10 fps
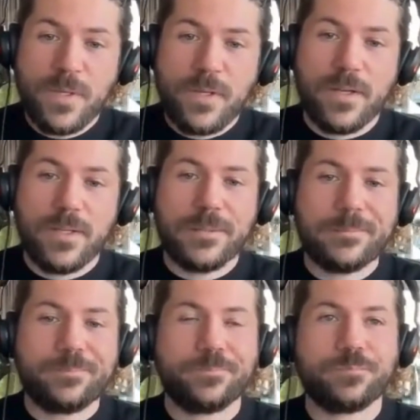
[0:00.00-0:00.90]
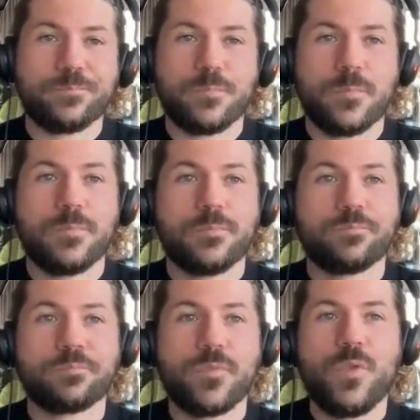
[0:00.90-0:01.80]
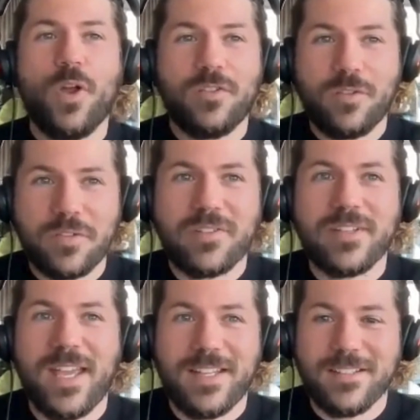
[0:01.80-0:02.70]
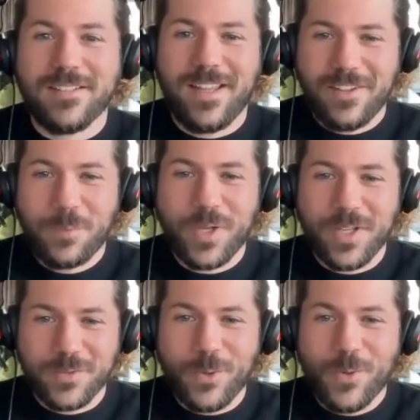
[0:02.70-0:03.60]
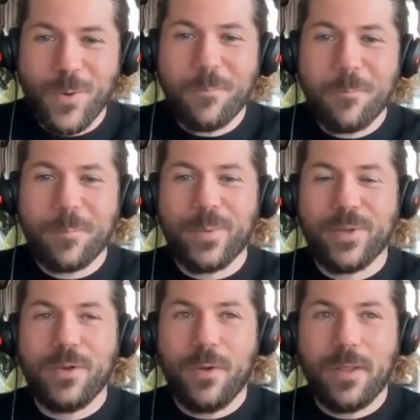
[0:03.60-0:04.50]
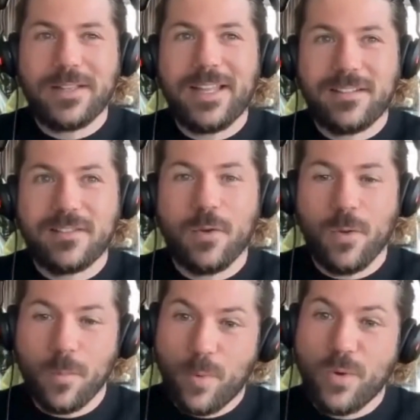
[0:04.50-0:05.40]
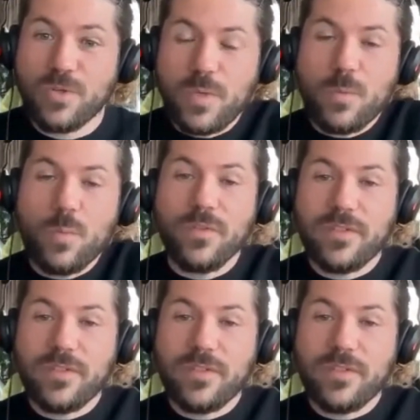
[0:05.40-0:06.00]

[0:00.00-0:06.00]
Not as sophisticated as booking.com, but that's the whole point. We want to